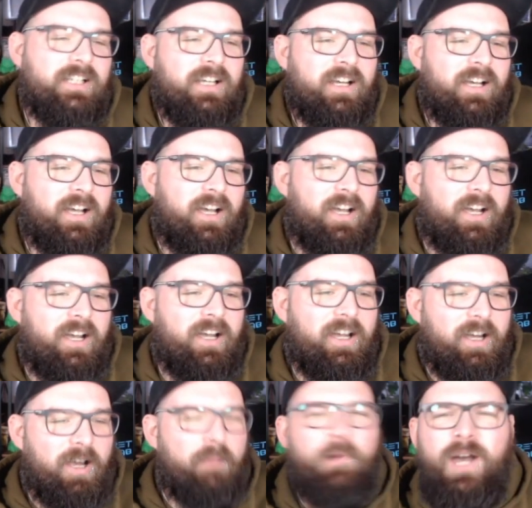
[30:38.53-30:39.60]

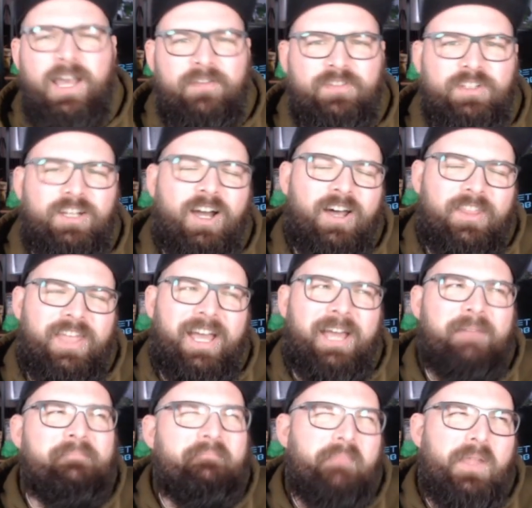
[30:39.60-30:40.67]
I might have to cut
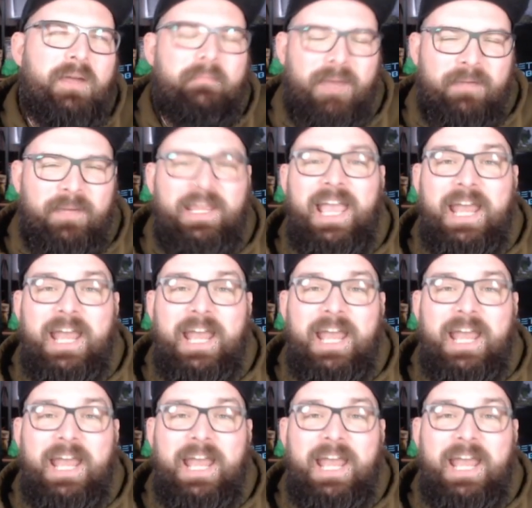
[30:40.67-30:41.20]
that, maybe.